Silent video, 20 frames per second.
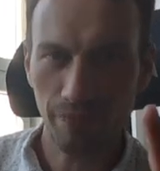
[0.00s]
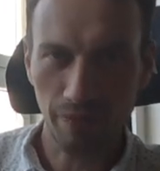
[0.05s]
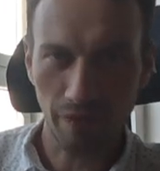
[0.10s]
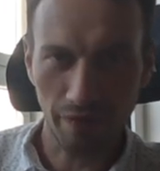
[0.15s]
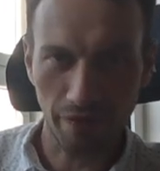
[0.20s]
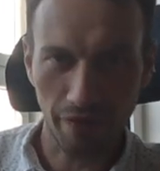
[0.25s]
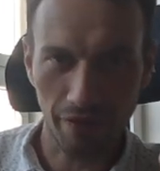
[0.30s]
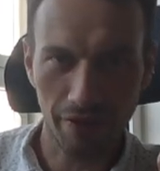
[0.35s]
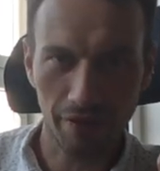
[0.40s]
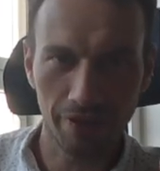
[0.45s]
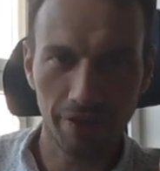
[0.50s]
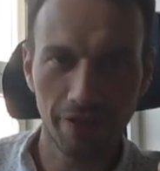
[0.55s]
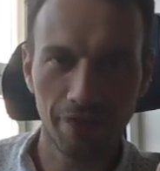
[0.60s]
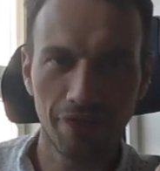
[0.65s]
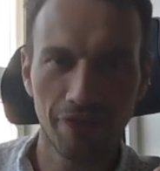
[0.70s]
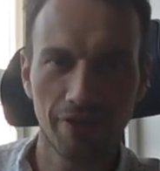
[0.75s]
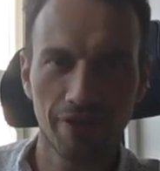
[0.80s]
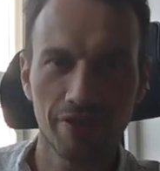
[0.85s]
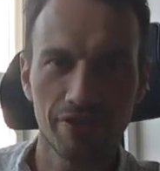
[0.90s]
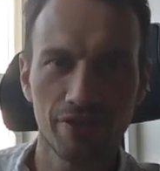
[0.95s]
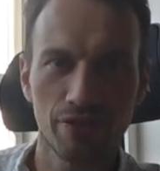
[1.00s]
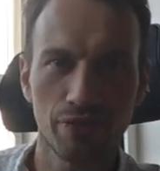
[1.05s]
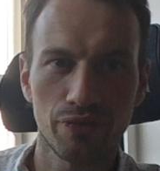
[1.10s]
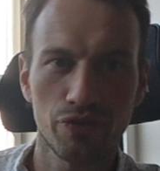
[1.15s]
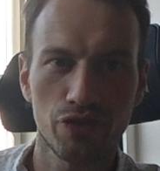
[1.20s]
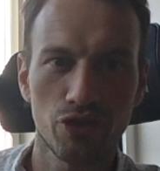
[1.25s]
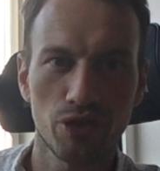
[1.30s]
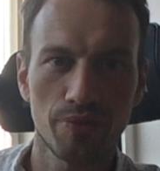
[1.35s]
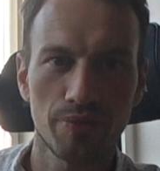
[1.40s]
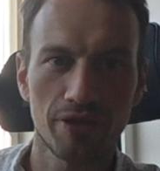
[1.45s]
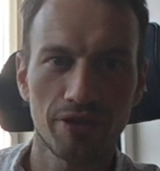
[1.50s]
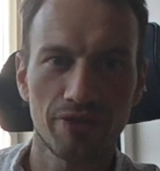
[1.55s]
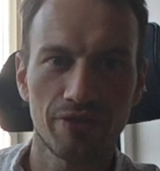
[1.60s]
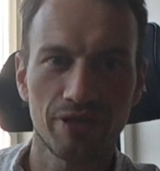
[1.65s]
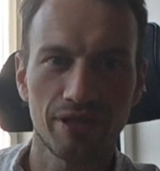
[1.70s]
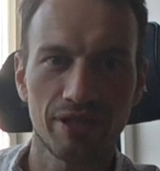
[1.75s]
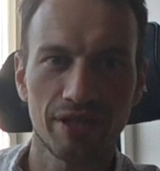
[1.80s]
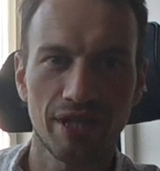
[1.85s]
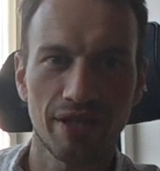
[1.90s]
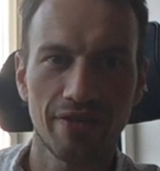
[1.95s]
with the difference of
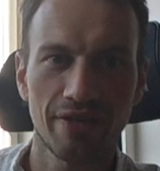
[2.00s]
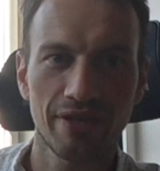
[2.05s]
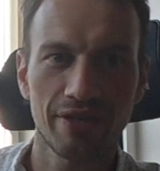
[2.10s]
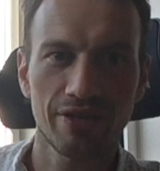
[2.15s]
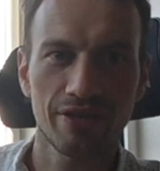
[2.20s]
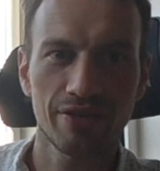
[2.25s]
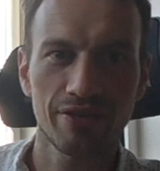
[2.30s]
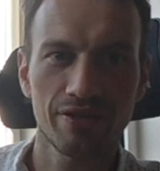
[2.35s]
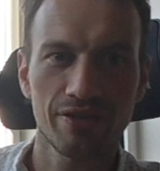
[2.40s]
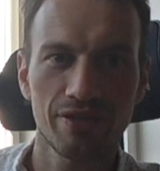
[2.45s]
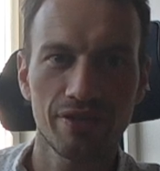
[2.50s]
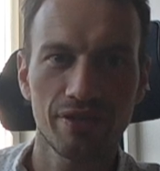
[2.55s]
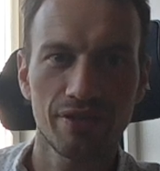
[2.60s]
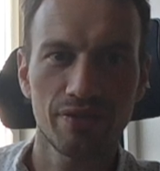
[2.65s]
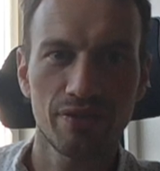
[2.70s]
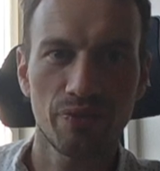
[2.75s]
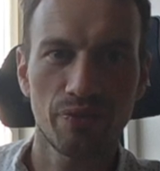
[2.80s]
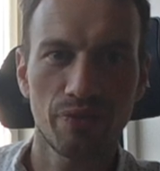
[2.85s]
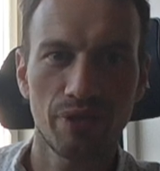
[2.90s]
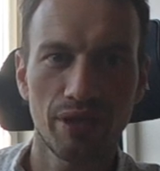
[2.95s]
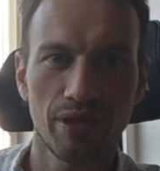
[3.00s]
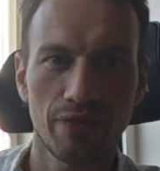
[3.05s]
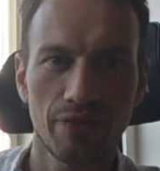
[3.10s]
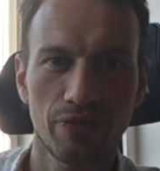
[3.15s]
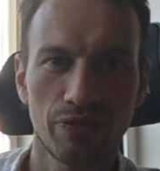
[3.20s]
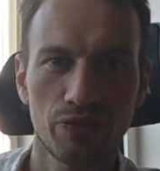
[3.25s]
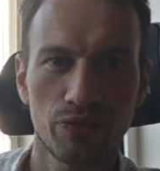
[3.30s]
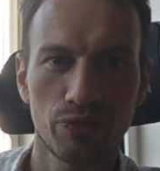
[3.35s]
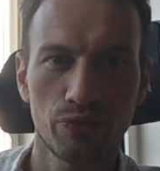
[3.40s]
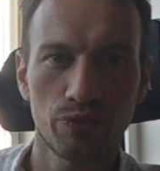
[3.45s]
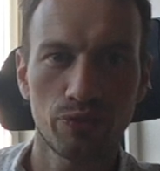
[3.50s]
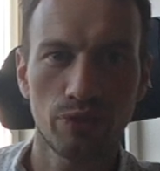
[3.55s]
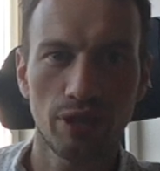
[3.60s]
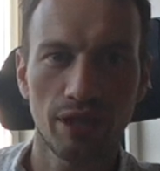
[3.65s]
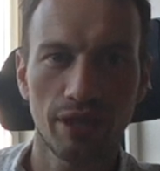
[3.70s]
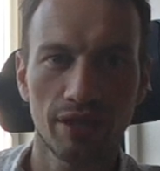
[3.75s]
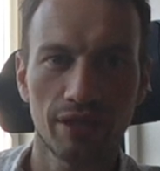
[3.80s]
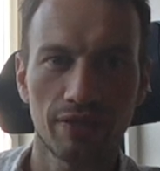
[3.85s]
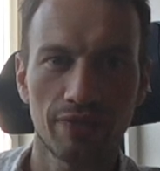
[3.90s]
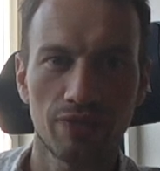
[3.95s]
geometric directions. We have 2
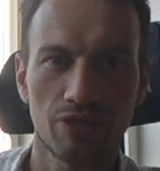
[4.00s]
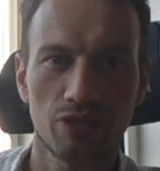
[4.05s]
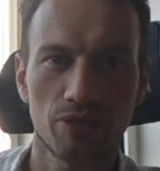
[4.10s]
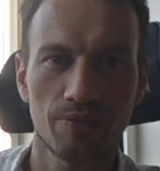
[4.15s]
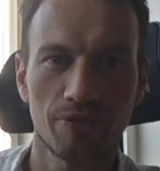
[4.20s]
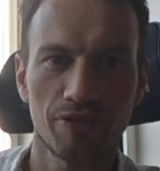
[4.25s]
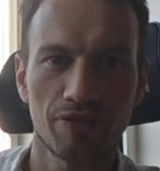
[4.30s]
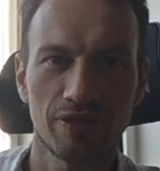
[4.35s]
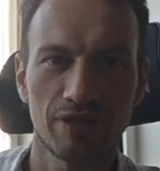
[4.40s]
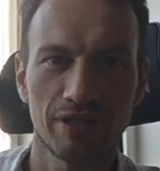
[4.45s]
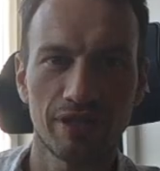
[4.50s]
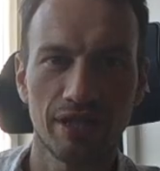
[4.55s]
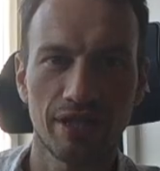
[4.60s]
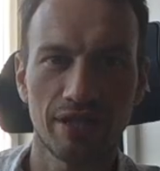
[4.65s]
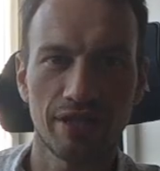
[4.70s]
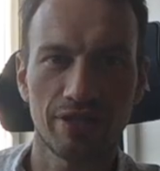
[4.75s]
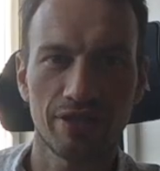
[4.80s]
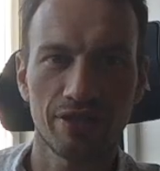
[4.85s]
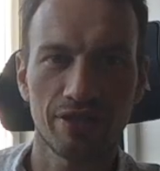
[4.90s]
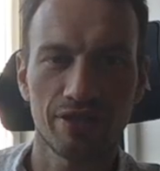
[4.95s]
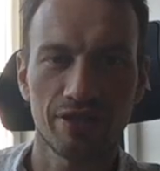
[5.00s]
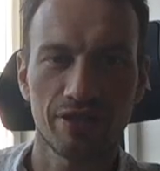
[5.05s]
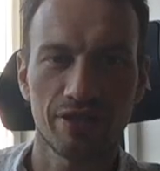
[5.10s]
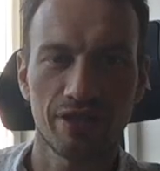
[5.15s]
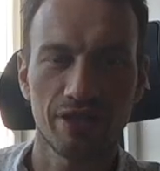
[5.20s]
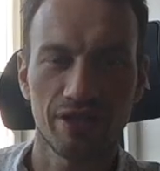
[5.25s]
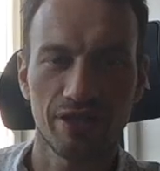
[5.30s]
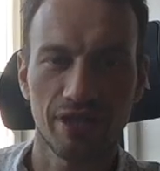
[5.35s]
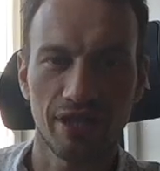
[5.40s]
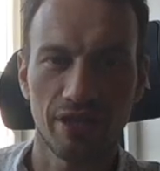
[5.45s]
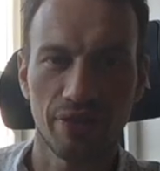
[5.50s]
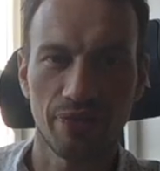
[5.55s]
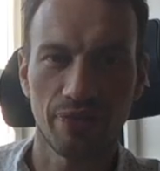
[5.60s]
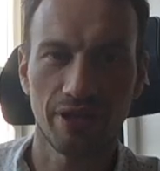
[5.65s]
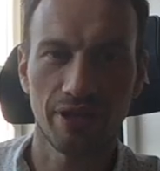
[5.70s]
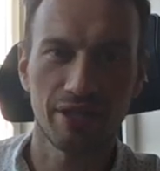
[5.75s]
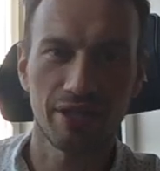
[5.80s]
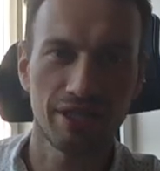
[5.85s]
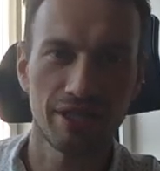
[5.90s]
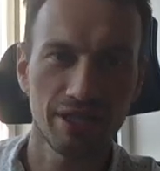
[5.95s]
active geometric directions and
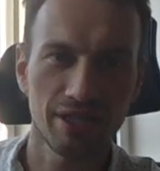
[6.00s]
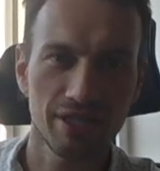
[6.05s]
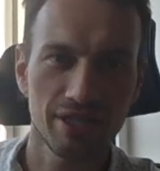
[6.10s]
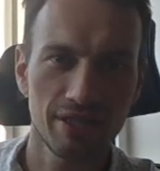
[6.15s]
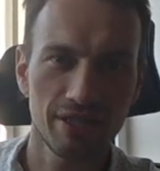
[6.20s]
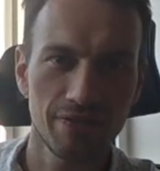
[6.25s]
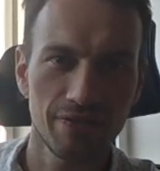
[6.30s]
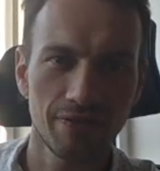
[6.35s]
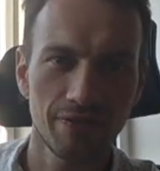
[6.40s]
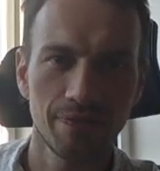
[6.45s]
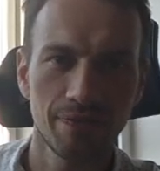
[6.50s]
1 inactive.